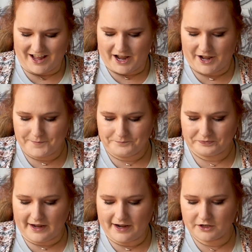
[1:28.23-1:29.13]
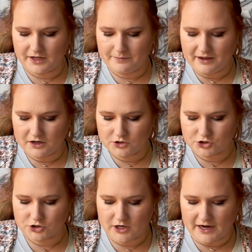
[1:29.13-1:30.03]
How to get back on
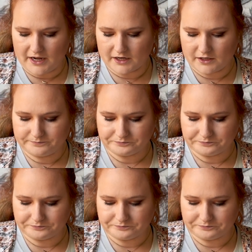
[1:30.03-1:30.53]
track